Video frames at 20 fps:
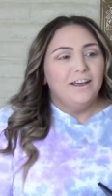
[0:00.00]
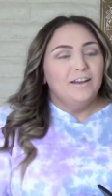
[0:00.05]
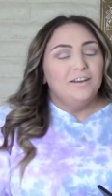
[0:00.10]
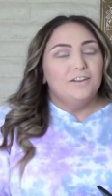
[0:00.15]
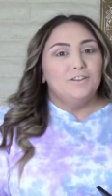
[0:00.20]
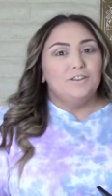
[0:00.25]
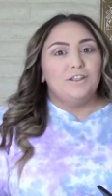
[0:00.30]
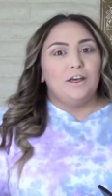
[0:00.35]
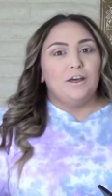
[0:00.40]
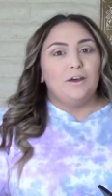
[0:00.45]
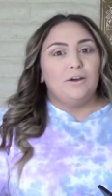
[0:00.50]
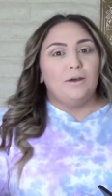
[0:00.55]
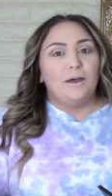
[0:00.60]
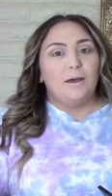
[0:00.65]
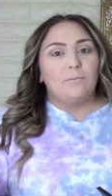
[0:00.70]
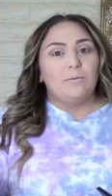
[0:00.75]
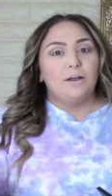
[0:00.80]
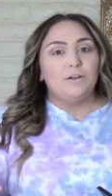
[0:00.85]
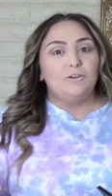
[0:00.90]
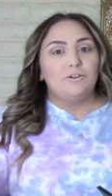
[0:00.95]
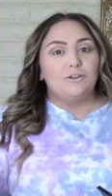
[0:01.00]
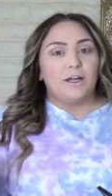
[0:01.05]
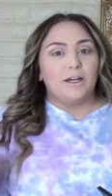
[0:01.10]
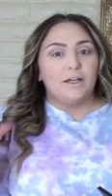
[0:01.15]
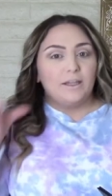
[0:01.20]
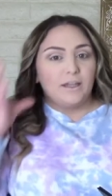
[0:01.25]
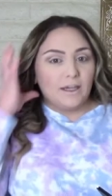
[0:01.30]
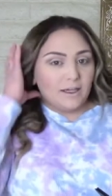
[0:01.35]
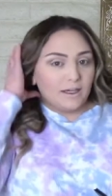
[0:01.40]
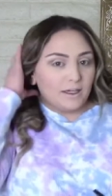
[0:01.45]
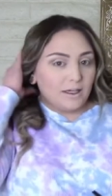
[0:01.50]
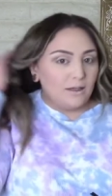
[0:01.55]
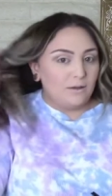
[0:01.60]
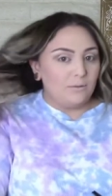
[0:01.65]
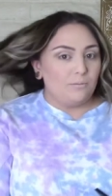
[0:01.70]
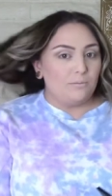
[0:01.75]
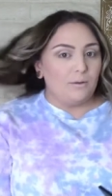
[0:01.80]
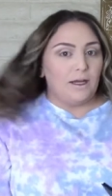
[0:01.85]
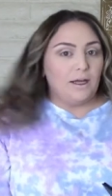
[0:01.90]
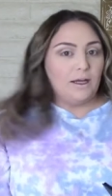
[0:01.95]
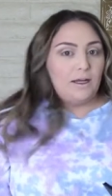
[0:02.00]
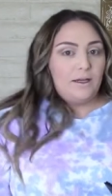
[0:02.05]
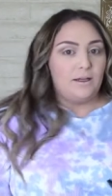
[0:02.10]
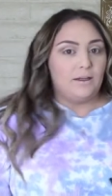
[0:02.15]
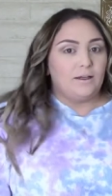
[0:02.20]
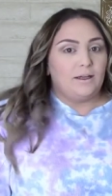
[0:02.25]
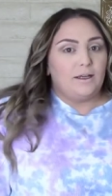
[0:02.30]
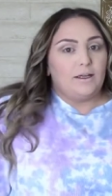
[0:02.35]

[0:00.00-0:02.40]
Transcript: So I'm going to try to like keep my...